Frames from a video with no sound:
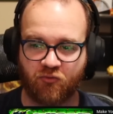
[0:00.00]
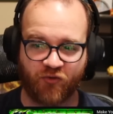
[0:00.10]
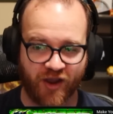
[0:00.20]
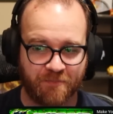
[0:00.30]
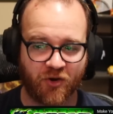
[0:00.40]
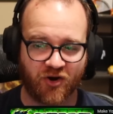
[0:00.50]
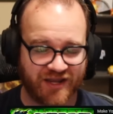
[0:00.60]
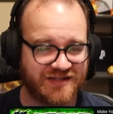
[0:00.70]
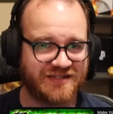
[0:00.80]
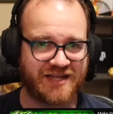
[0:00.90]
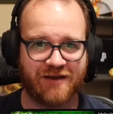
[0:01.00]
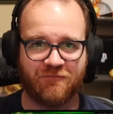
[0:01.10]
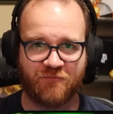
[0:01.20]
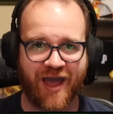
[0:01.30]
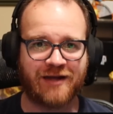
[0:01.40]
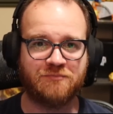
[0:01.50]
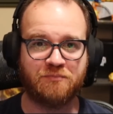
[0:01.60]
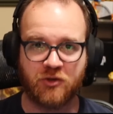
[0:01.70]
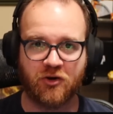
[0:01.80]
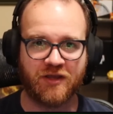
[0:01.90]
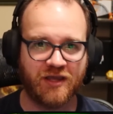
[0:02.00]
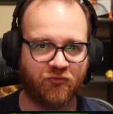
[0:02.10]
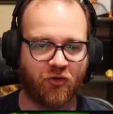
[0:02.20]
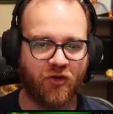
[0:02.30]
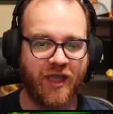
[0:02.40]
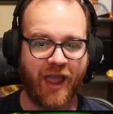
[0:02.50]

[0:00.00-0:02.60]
Viper is, in fact, pure evil,